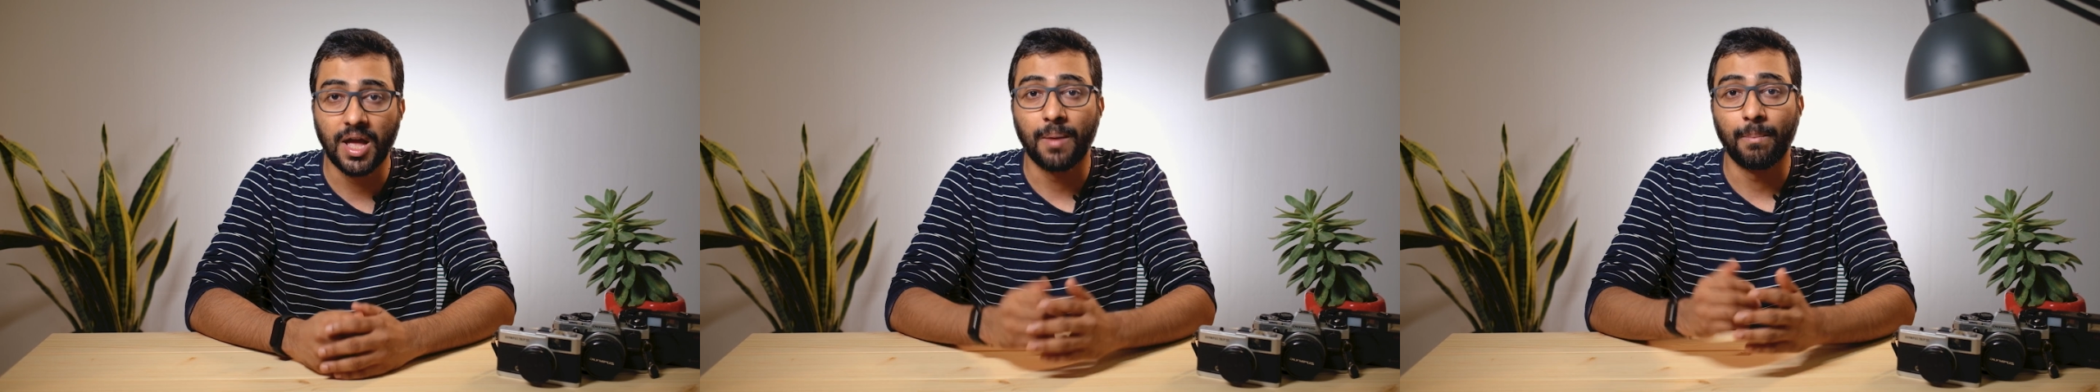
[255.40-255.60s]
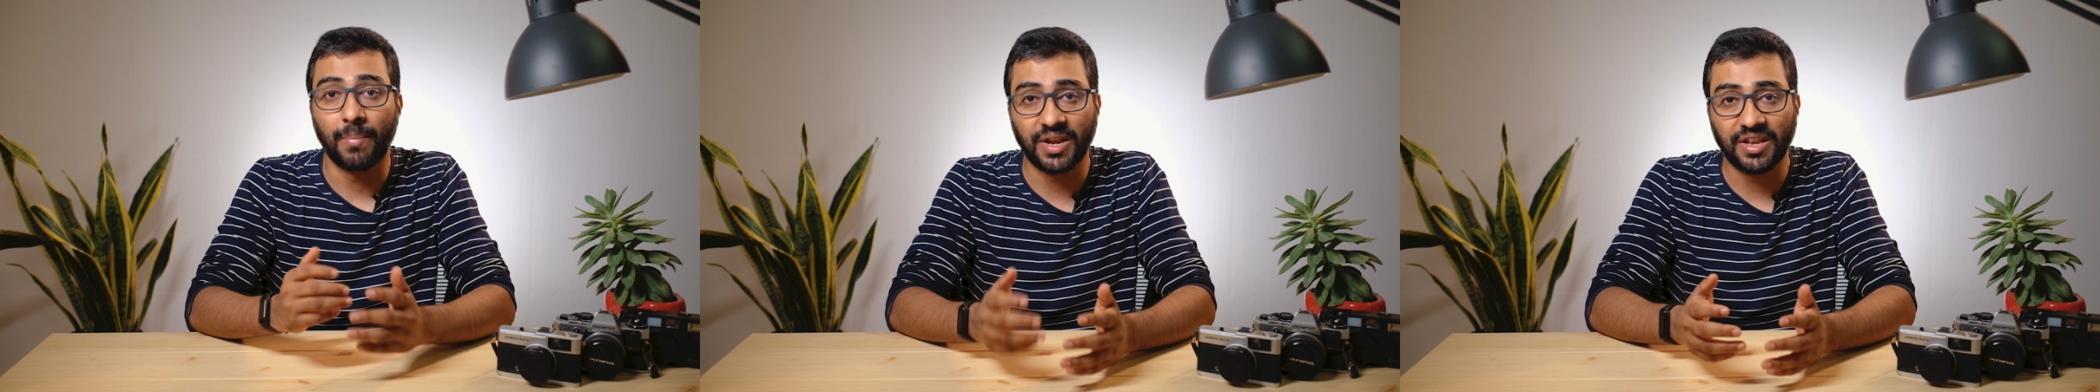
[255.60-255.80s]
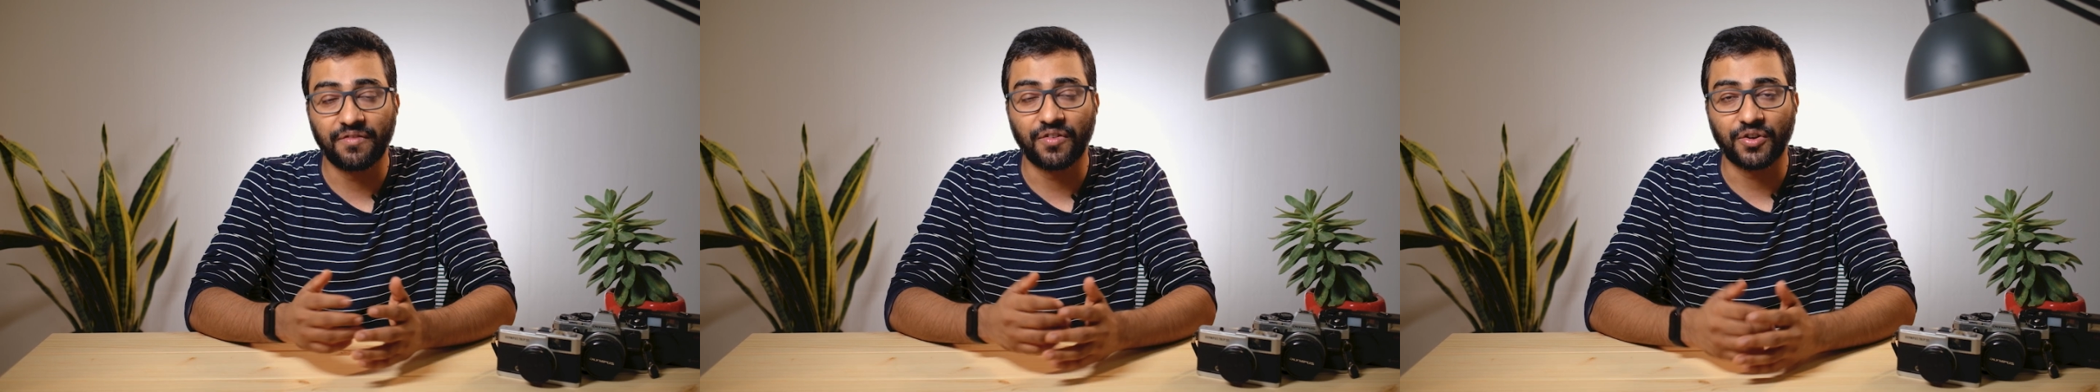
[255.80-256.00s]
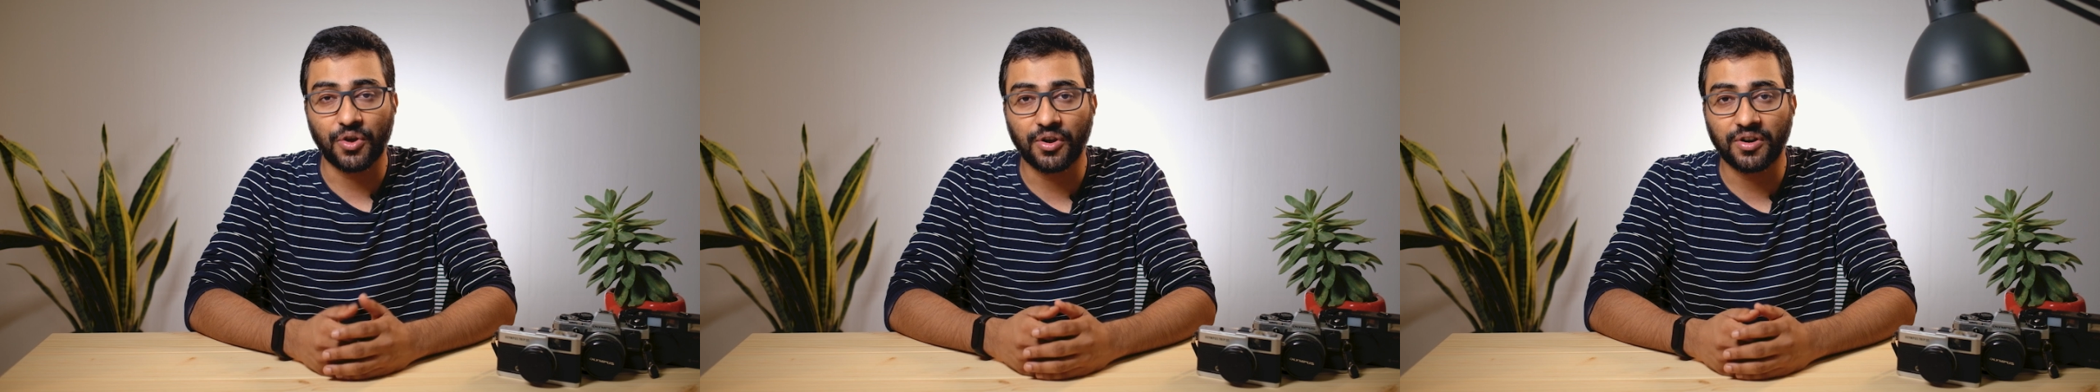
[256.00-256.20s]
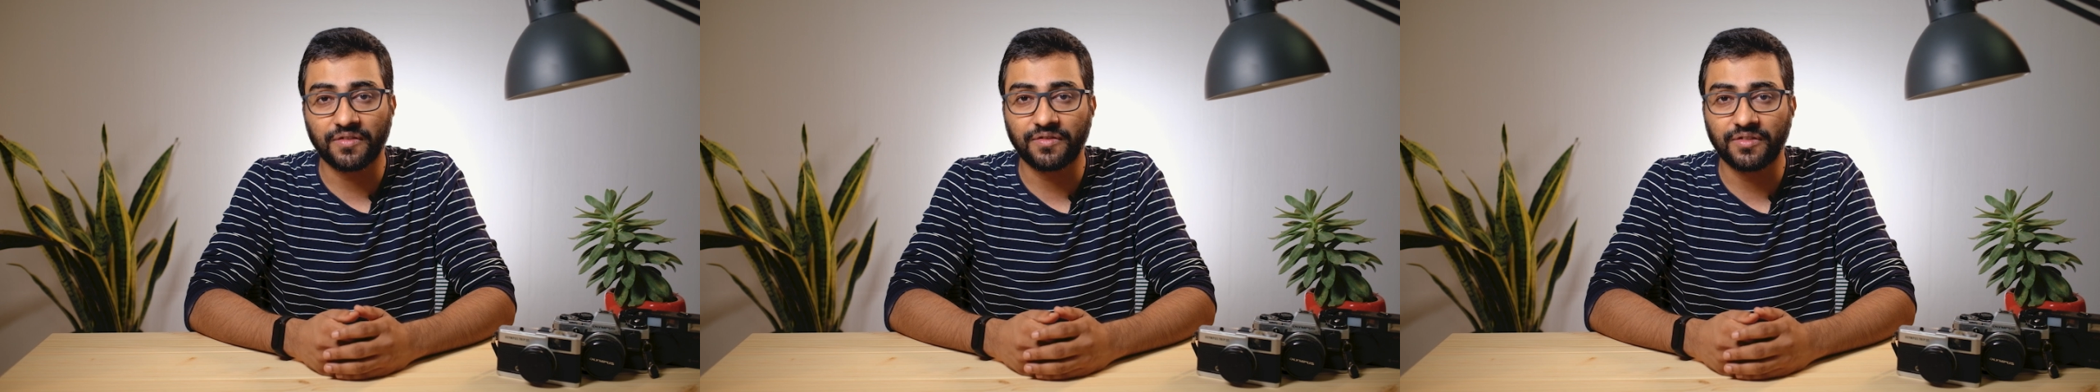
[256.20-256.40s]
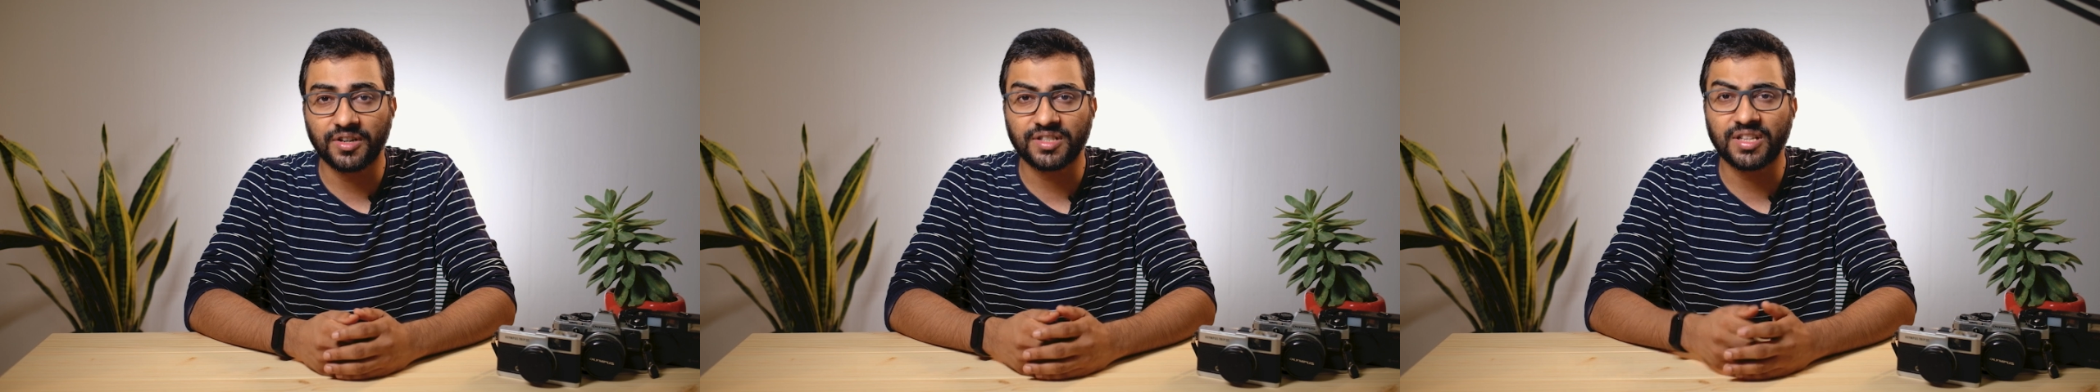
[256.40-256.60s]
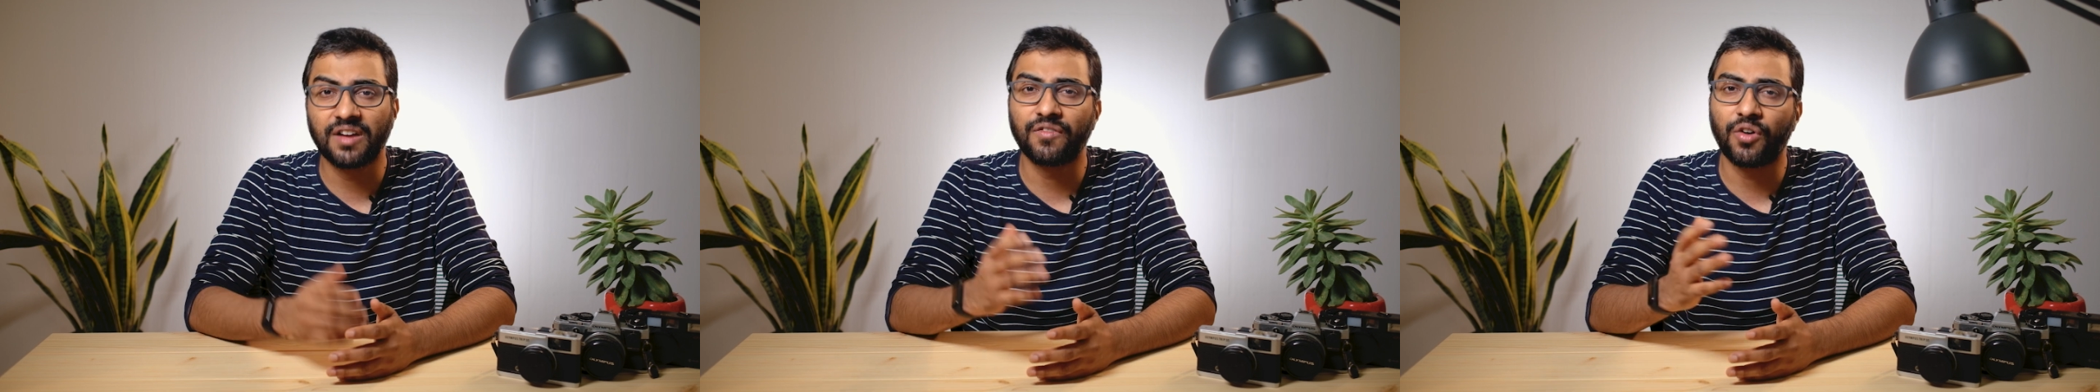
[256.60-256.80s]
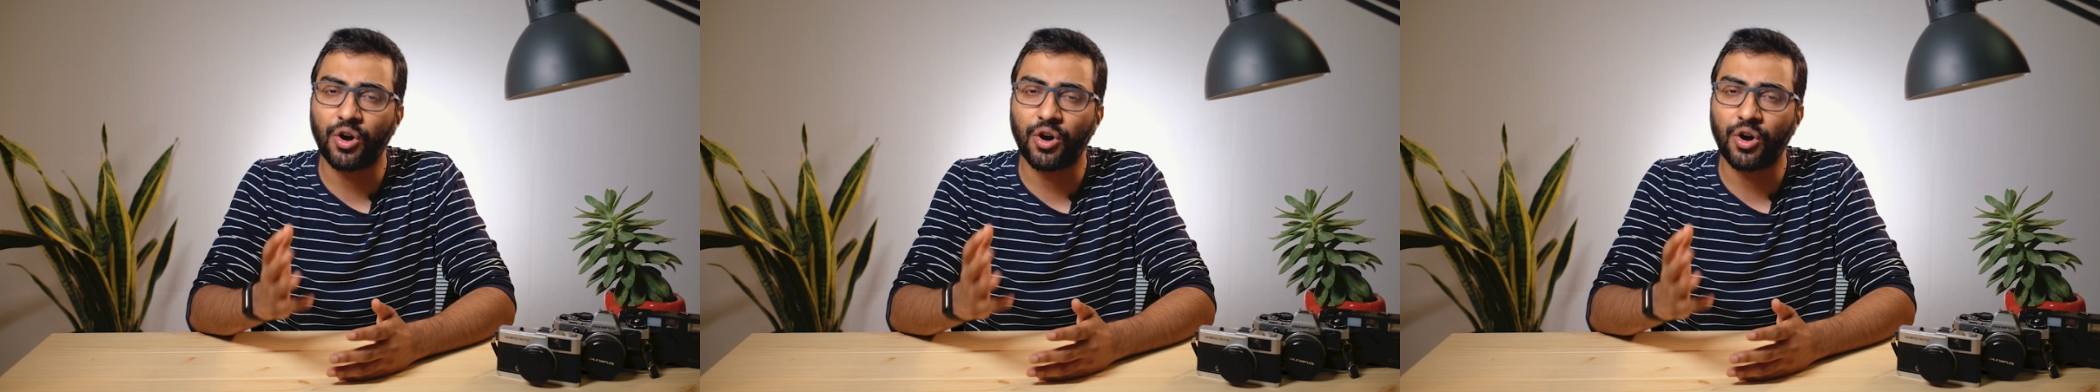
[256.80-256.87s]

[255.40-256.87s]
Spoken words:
Many photographers have